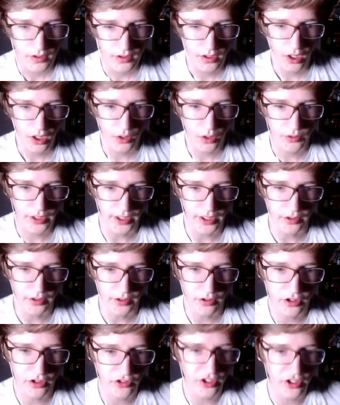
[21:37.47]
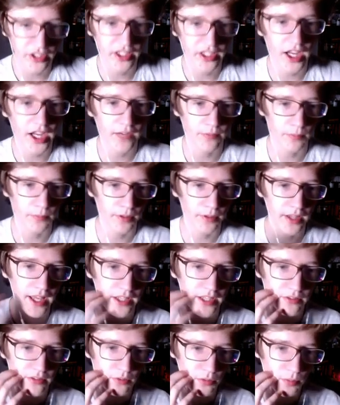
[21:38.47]
Okay, lo looks like the guy from The
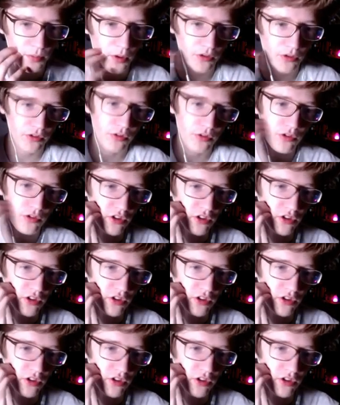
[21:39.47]
Last of Us Part 2,